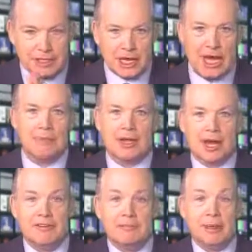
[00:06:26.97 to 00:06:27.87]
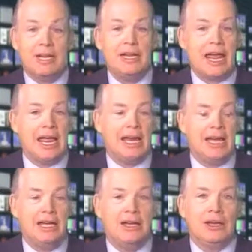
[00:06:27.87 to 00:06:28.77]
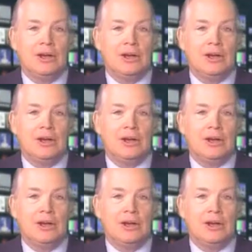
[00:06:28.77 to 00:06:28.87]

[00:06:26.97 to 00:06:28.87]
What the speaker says: time that I've been in Haiti,